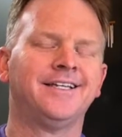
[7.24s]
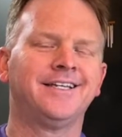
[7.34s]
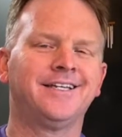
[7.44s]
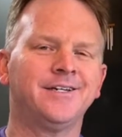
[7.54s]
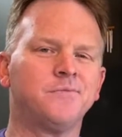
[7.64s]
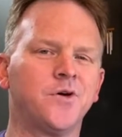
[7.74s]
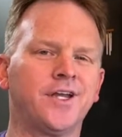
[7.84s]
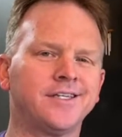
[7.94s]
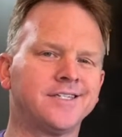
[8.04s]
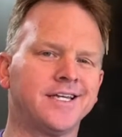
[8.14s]
Good
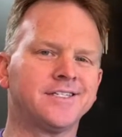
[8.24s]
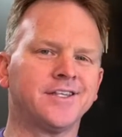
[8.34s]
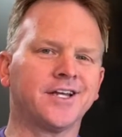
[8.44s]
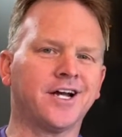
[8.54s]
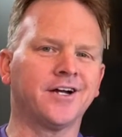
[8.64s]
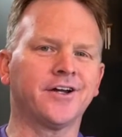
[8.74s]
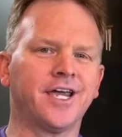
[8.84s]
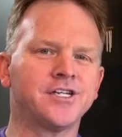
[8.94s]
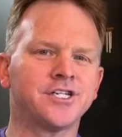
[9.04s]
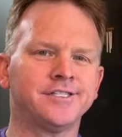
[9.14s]
morning, saints in the
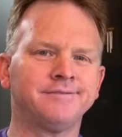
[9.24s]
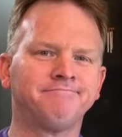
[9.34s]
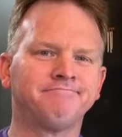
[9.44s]
congregation.